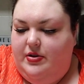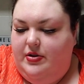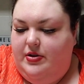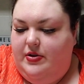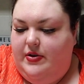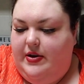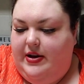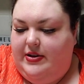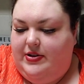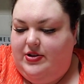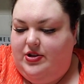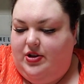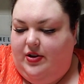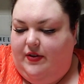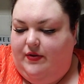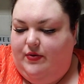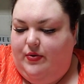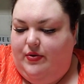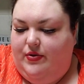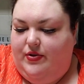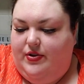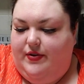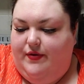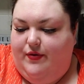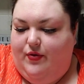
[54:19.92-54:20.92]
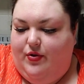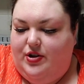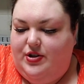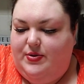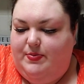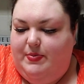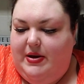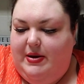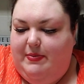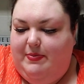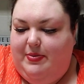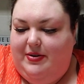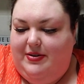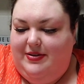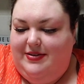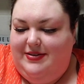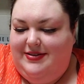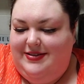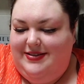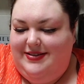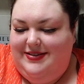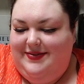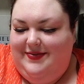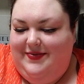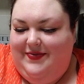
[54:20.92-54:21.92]
you get served with divorce
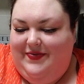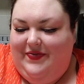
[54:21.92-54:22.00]
papers.